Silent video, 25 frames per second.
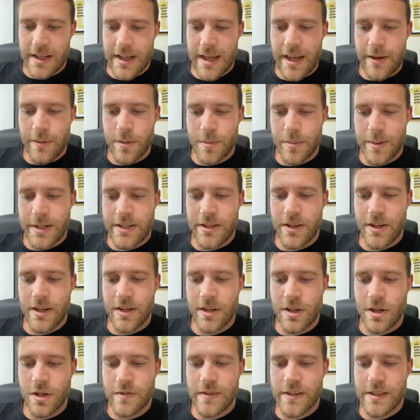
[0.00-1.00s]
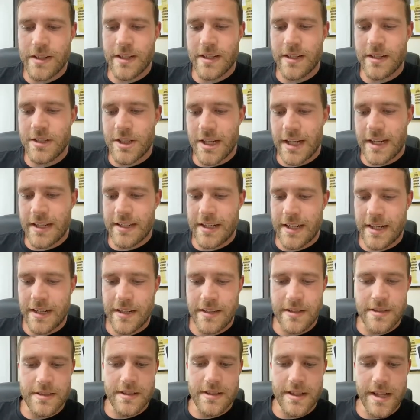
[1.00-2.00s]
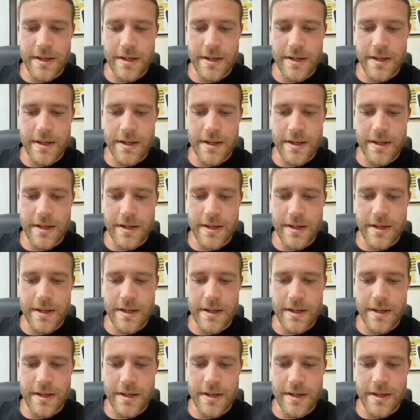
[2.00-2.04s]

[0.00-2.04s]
He will be turned over to the Gentiles.